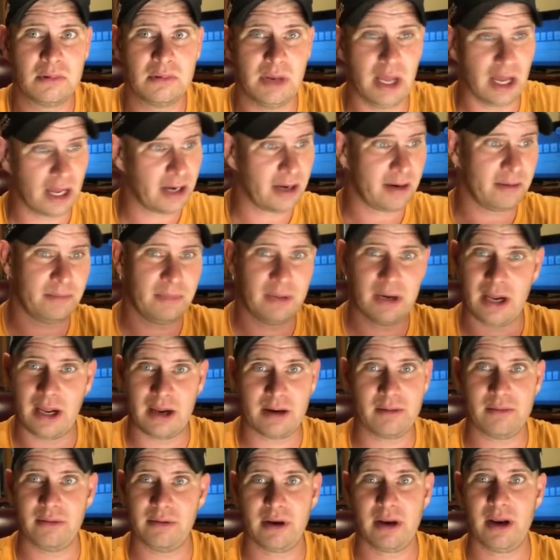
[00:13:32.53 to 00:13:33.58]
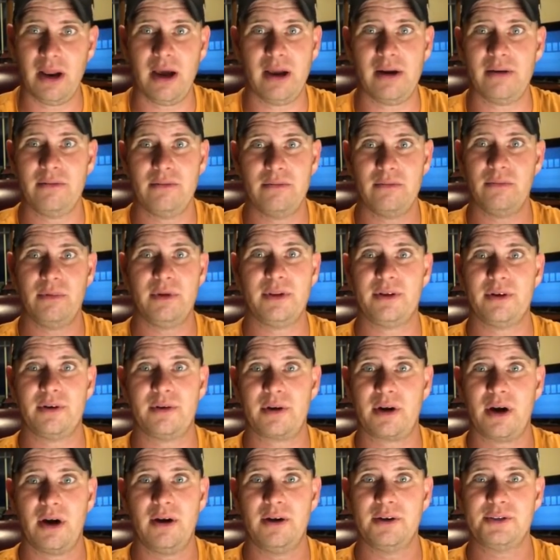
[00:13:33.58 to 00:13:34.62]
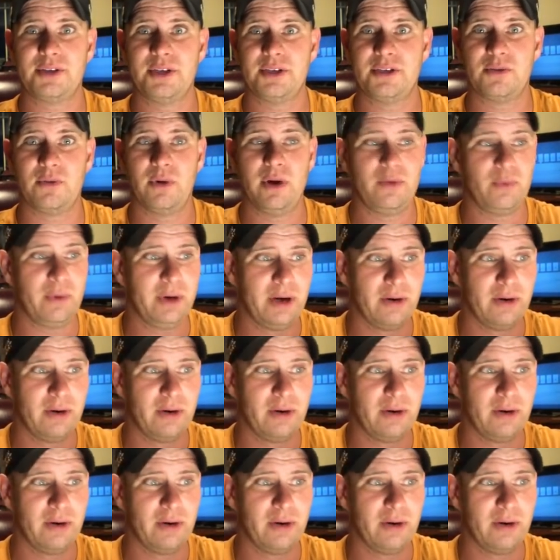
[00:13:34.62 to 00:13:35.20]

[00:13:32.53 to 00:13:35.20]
Not with our current situation.